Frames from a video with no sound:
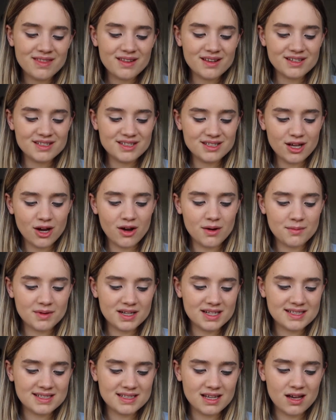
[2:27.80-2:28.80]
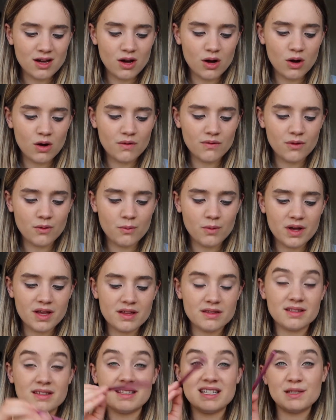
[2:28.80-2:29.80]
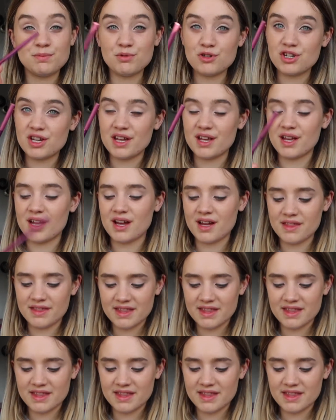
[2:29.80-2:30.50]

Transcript: So I'm going to start off with this brush here.